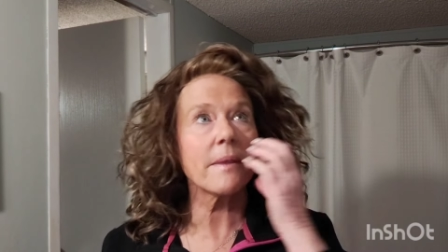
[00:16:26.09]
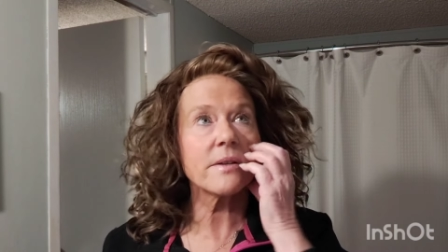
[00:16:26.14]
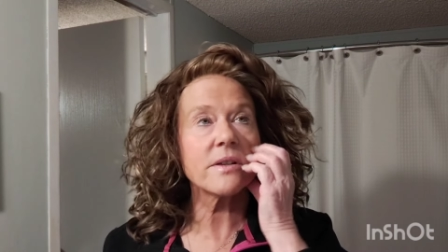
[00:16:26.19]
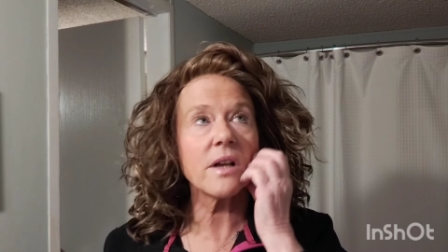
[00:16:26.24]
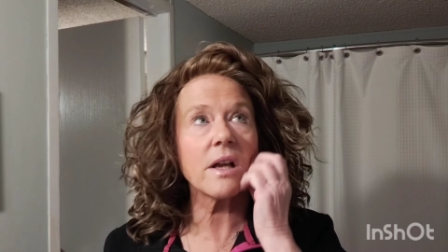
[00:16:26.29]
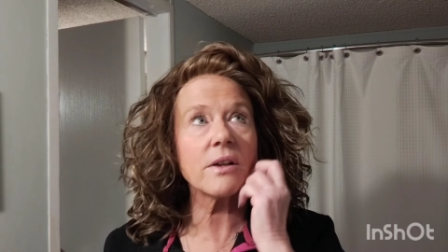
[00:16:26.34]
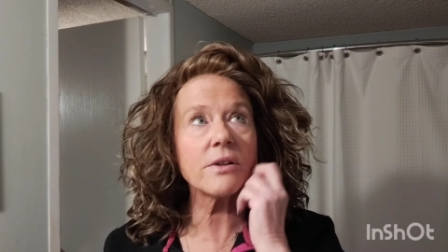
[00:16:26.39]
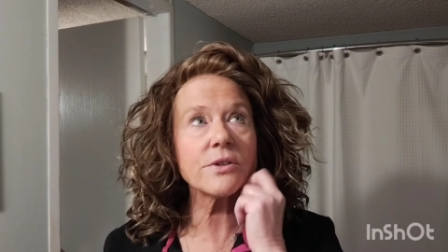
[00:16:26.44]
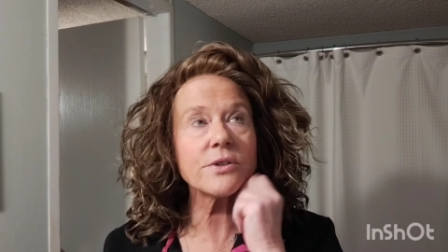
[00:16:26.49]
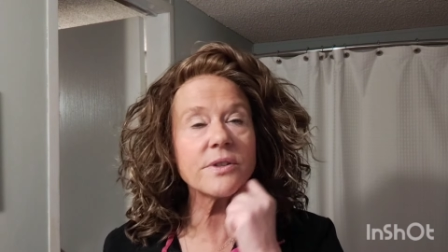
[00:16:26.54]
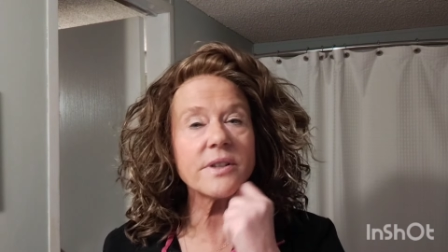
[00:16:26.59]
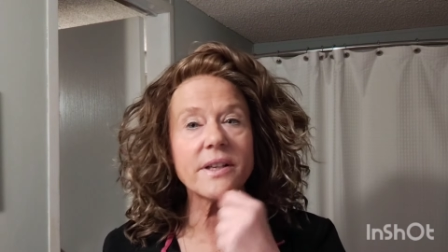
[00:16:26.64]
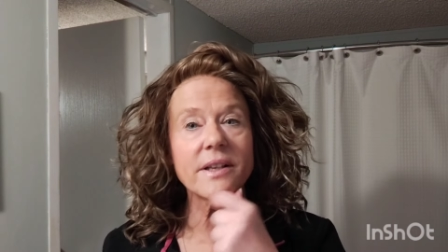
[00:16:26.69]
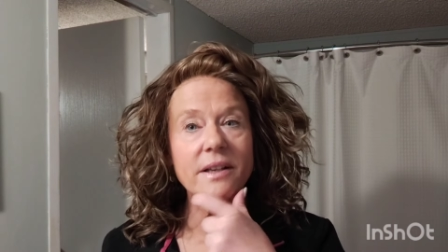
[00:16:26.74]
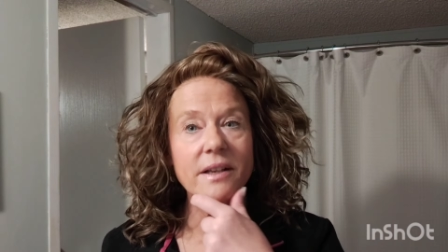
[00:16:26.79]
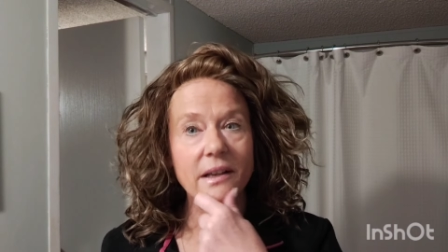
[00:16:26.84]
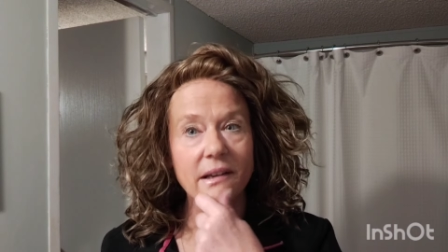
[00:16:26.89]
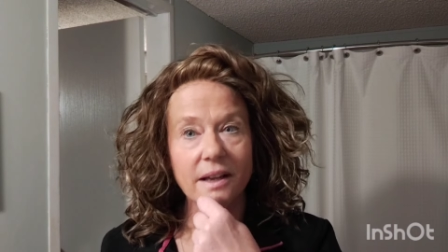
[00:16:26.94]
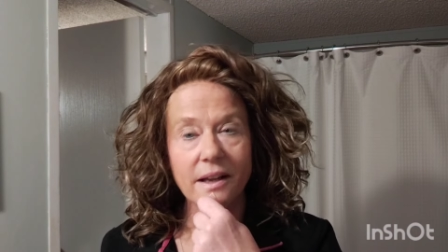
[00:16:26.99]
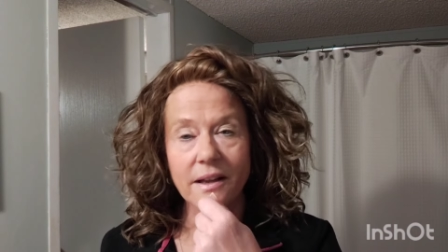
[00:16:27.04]
Dollar
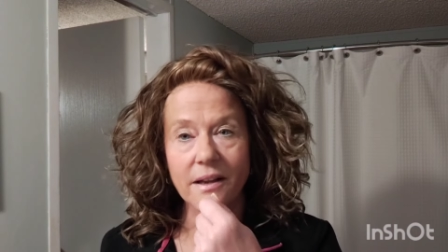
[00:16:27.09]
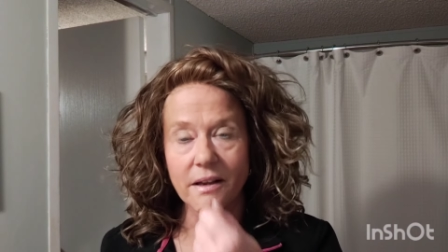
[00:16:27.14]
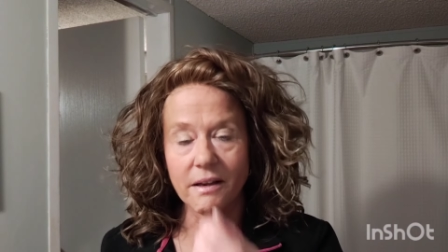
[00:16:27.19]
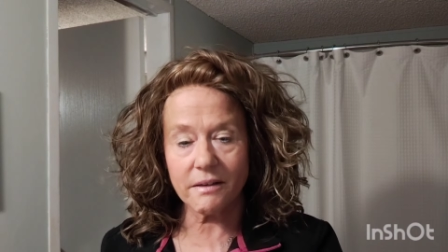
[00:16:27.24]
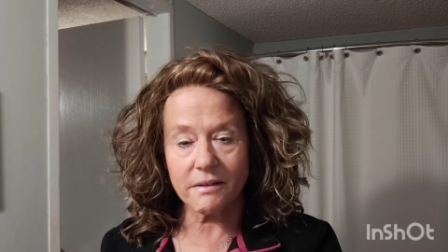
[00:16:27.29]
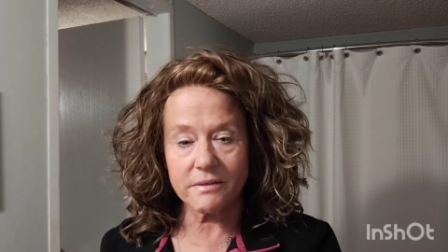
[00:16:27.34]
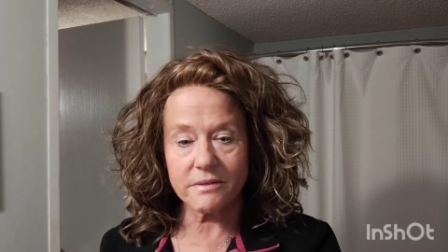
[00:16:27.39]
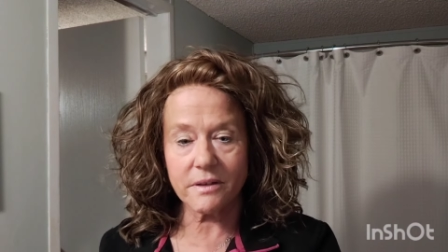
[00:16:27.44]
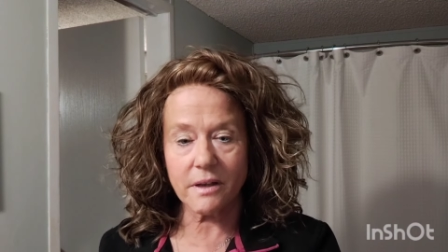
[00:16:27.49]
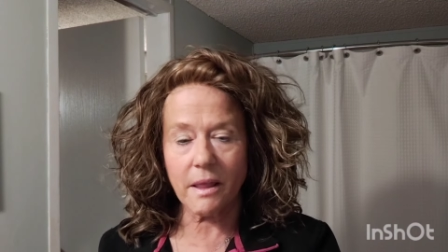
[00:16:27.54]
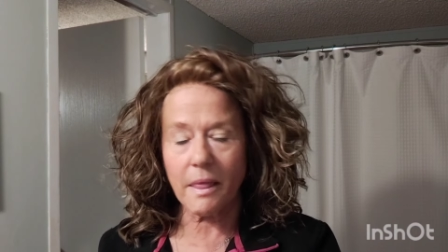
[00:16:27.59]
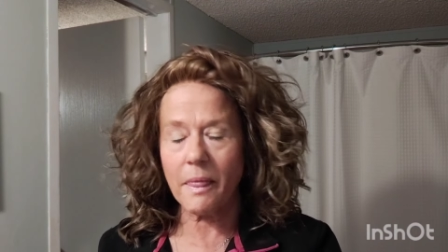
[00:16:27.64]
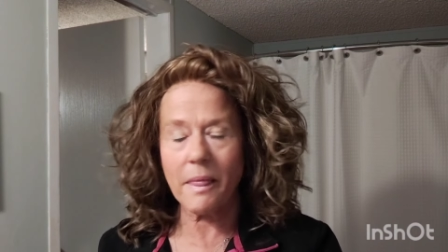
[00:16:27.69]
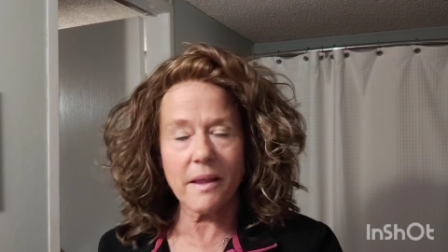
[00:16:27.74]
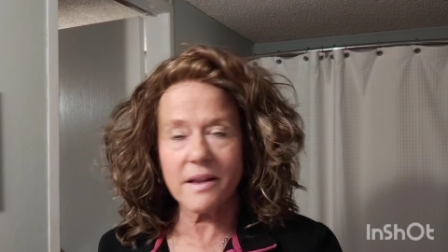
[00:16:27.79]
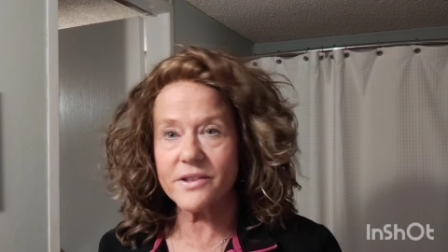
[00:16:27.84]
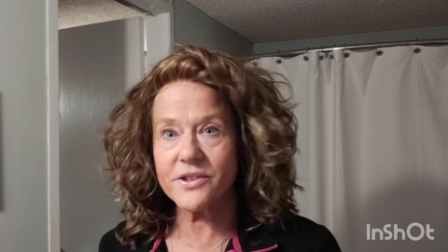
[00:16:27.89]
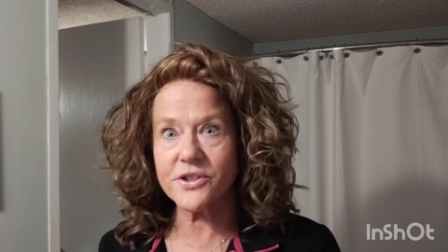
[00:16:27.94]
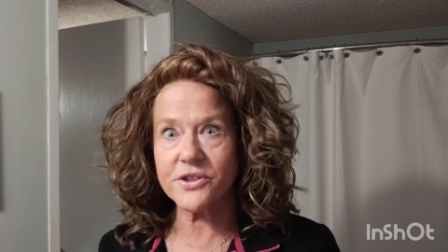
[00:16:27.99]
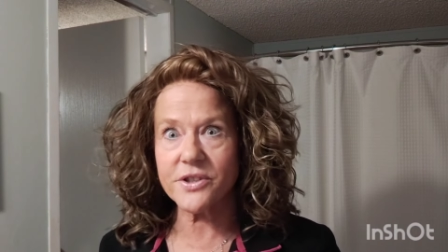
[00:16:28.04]
Tree.
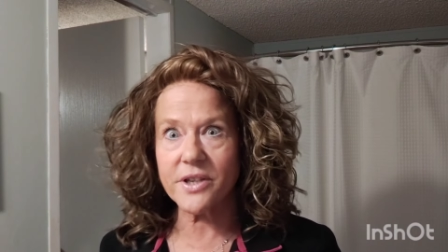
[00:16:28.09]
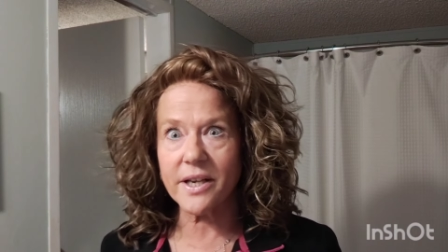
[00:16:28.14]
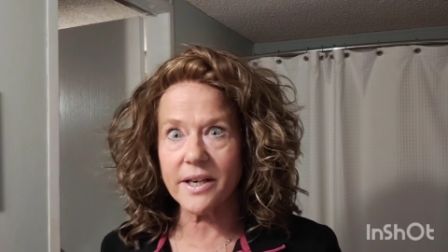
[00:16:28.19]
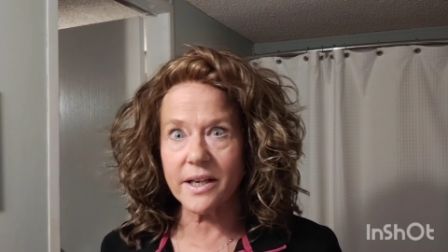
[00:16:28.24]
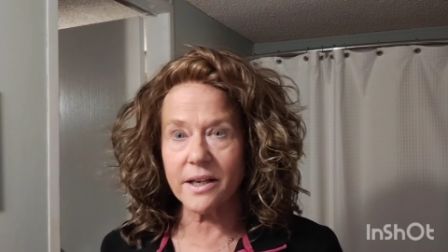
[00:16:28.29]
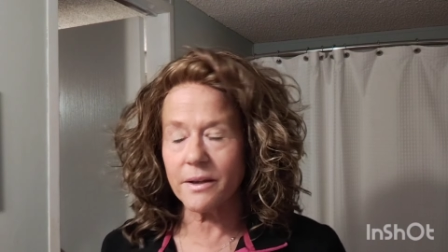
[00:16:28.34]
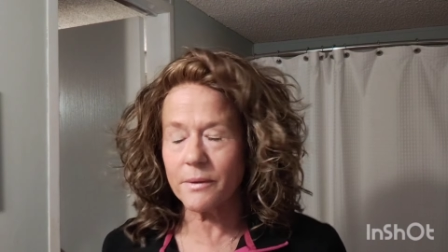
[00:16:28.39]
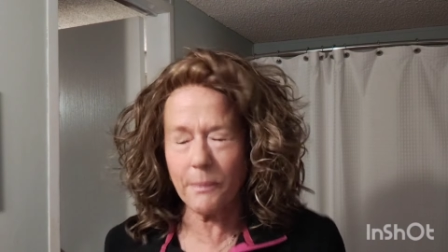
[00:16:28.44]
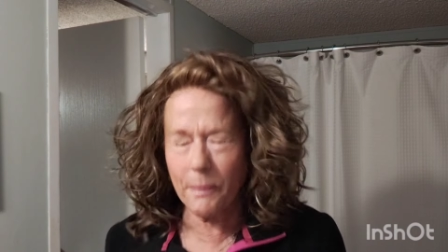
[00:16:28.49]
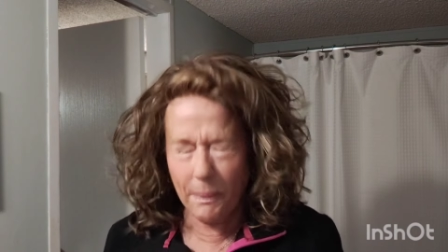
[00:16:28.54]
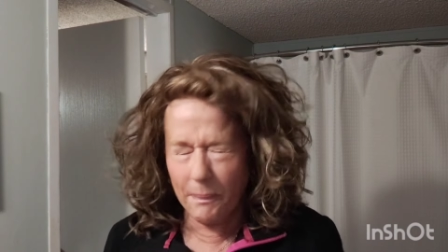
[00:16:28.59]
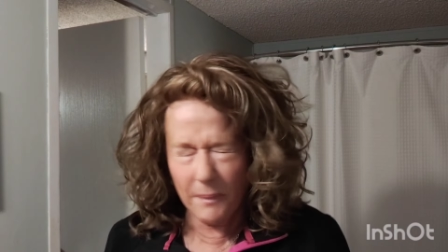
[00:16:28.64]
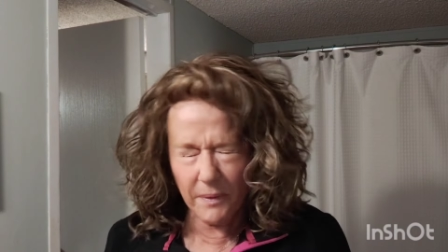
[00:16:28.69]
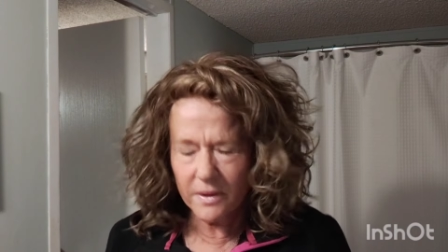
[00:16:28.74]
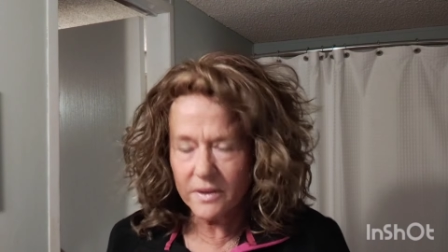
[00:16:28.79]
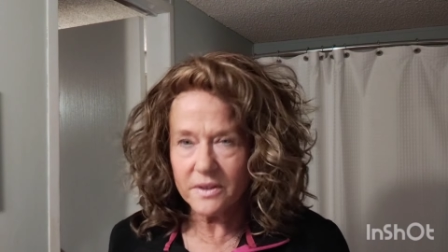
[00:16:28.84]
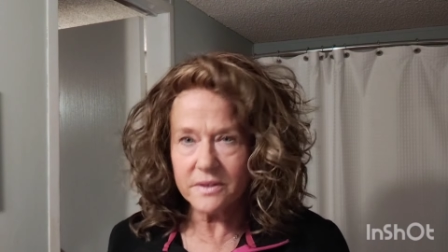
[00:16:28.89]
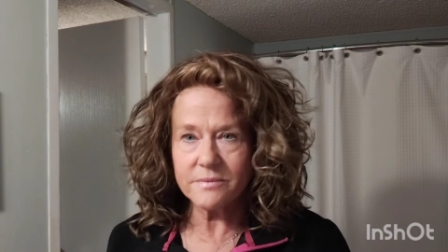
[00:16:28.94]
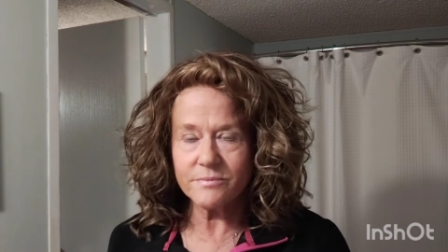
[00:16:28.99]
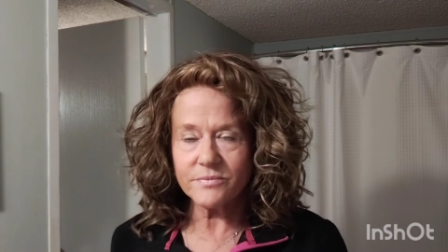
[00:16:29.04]
It's shedding.
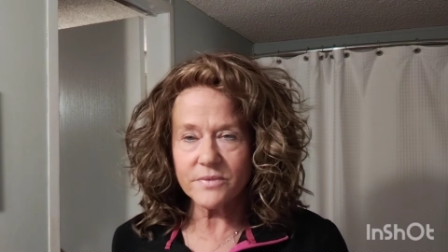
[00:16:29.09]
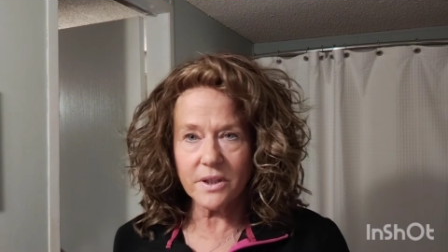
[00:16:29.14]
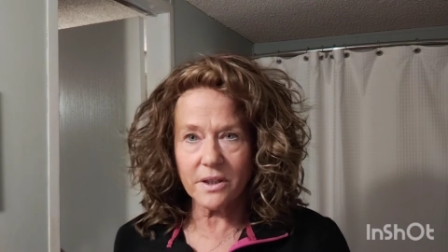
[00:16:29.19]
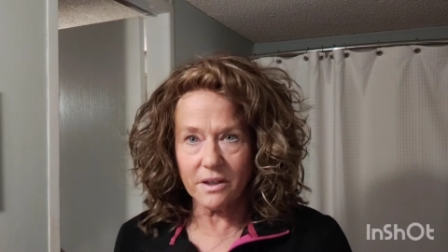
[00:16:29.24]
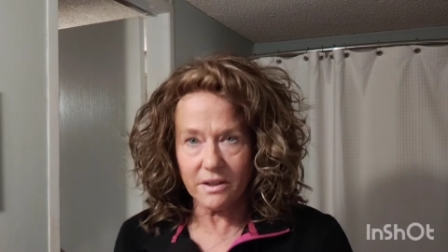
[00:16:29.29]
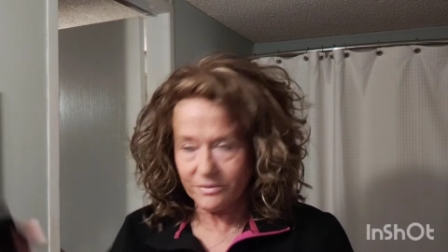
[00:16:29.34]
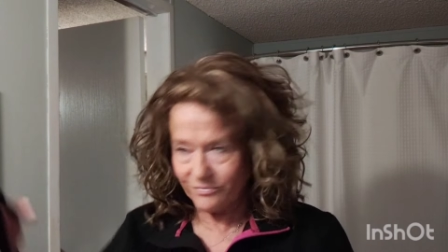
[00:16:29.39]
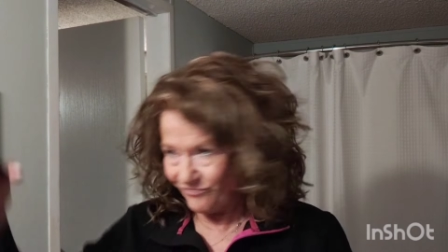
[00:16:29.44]
uh.